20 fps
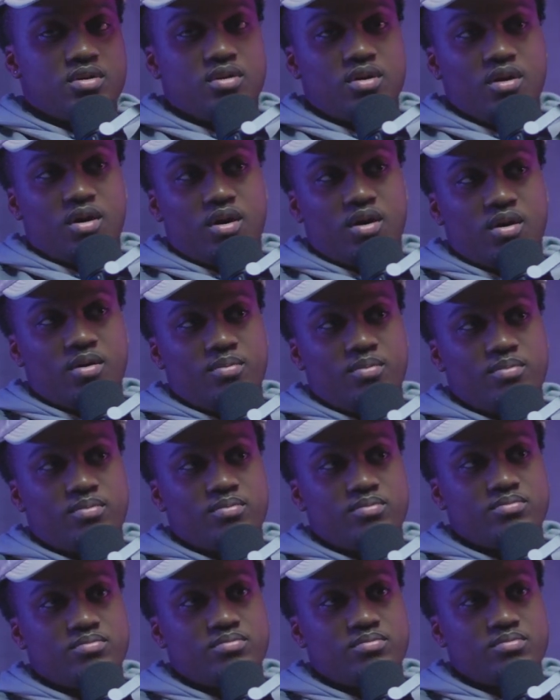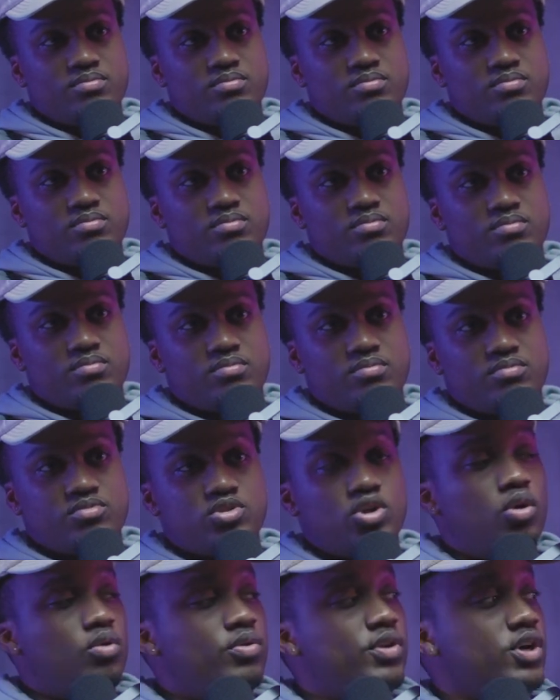Um...
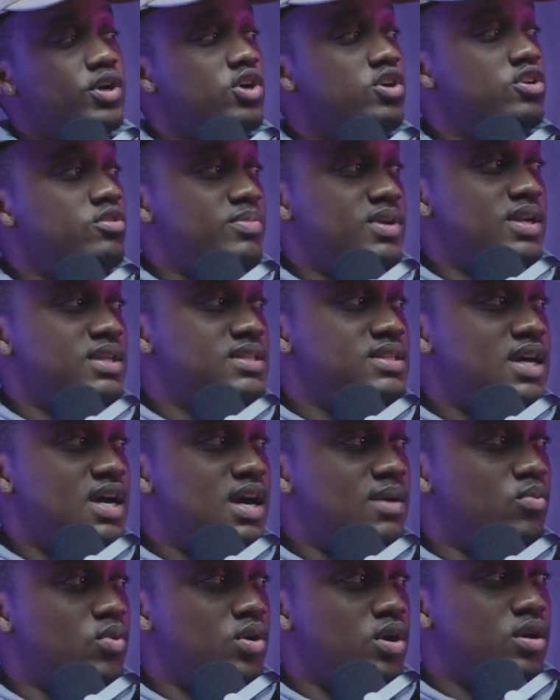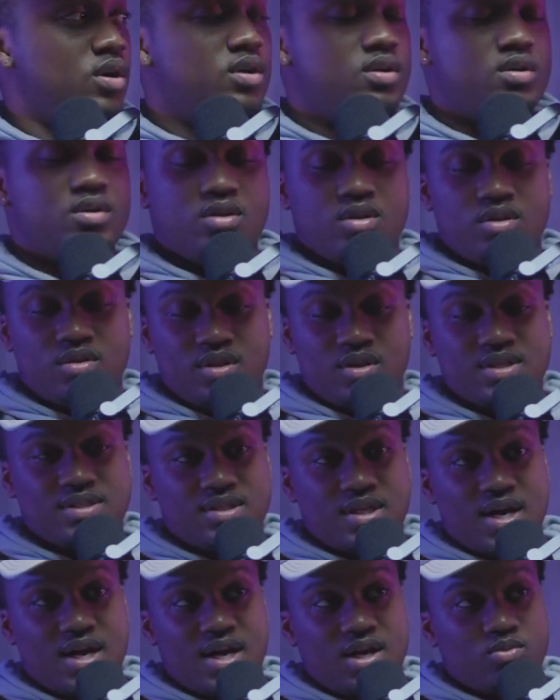So there could have been a time where this
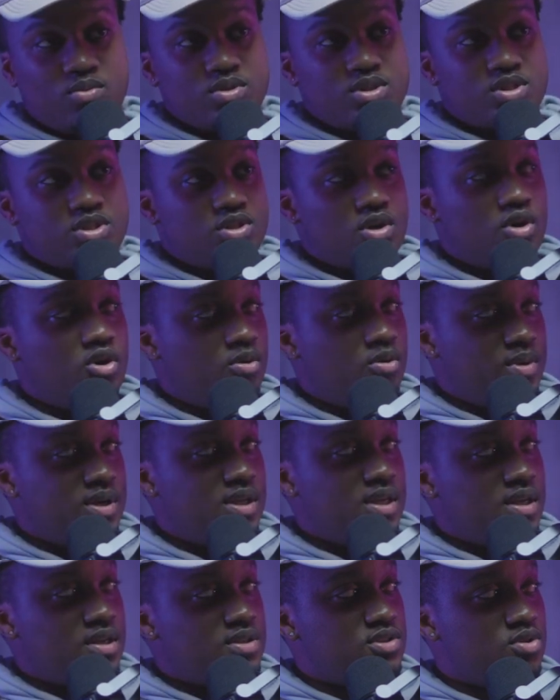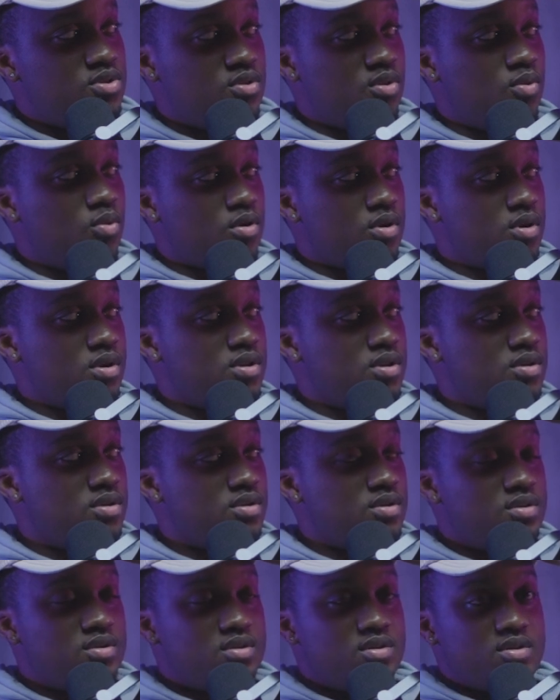guy was so obedient to the word
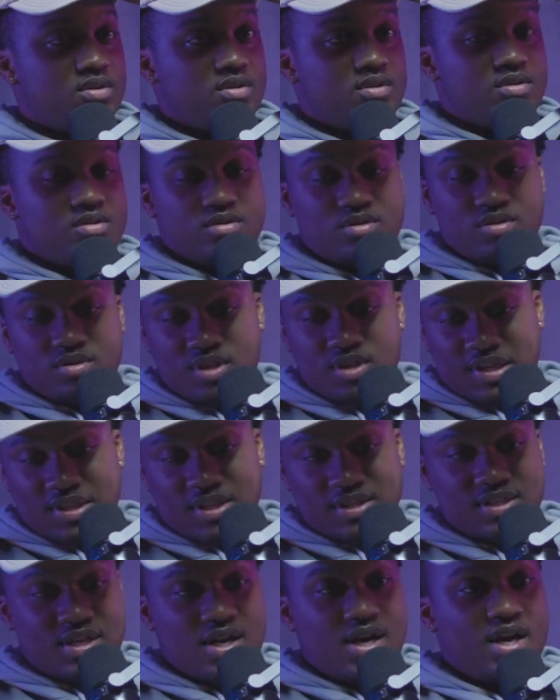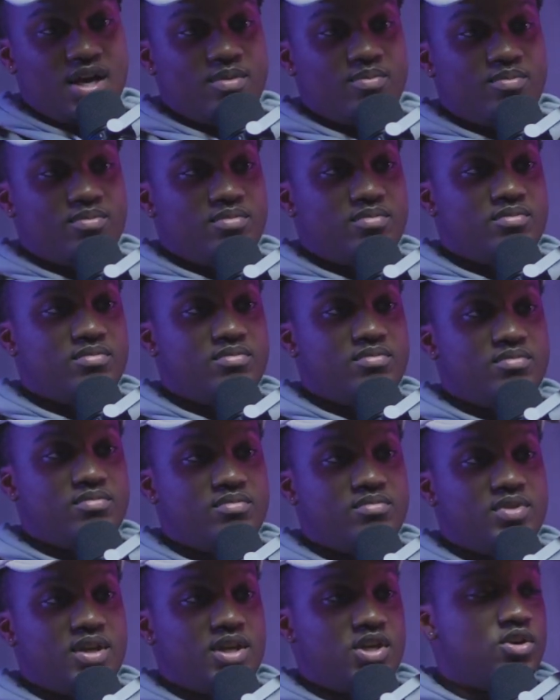at the time
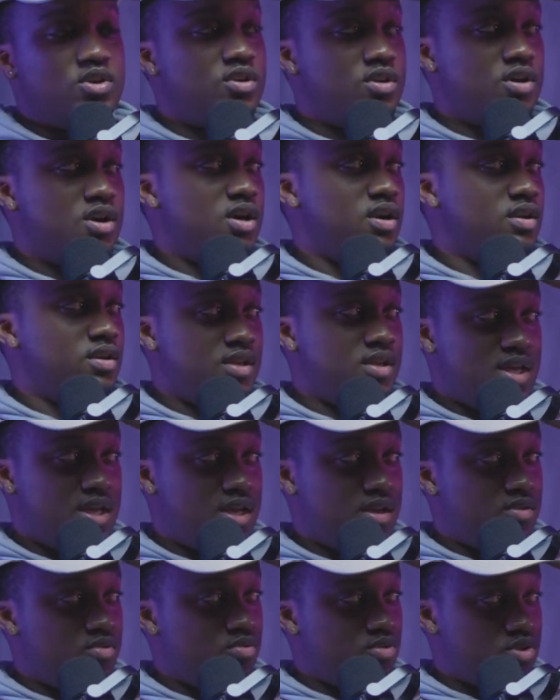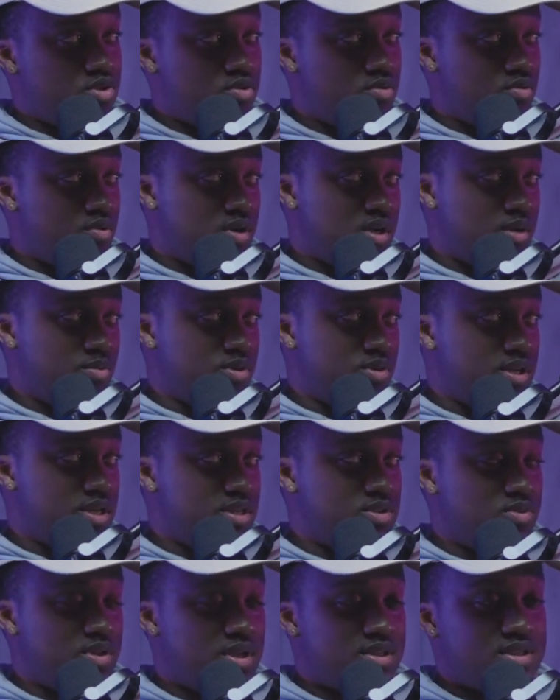that he could have gone a day or two or a couple
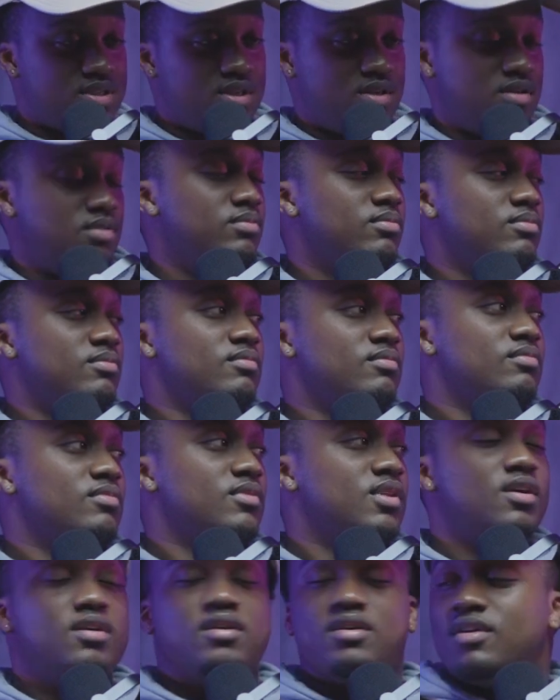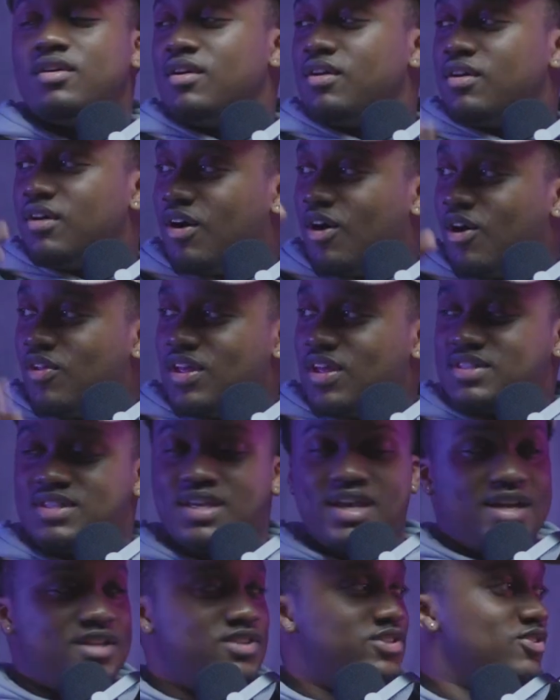days without sinning. All that to
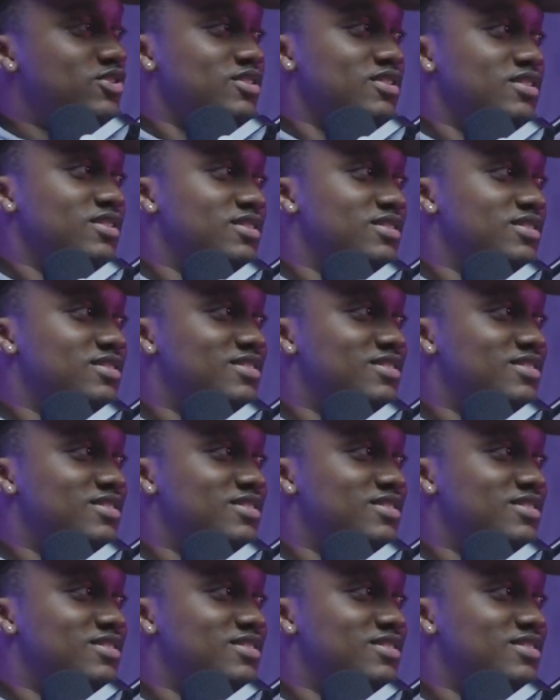answer,